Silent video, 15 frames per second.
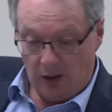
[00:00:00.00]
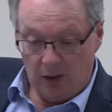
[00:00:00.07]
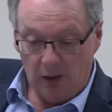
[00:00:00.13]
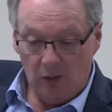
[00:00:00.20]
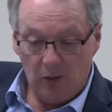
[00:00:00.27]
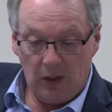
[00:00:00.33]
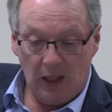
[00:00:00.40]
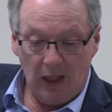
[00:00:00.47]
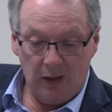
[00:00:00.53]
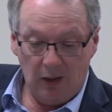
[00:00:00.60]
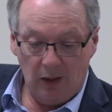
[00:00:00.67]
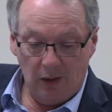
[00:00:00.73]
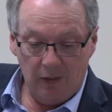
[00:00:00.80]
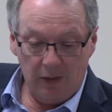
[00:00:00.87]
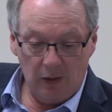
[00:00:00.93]

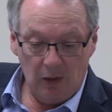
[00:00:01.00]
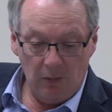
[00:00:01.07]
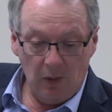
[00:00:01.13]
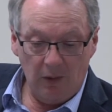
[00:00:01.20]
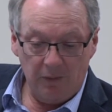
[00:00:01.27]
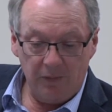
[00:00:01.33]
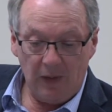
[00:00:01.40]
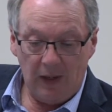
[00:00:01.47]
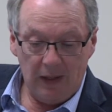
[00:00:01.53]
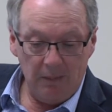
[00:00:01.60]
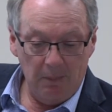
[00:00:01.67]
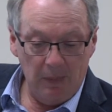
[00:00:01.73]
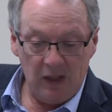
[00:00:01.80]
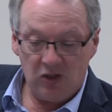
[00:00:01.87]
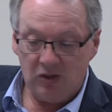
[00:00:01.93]
you won't find
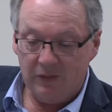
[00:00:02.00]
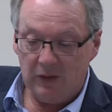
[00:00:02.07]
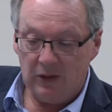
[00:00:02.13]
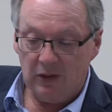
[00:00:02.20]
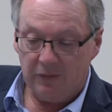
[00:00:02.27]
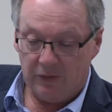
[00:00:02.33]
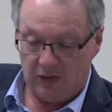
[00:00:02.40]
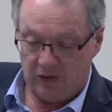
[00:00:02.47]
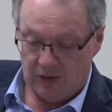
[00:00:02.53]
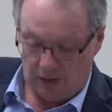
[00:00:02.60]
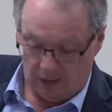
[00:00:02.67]
much of a difference.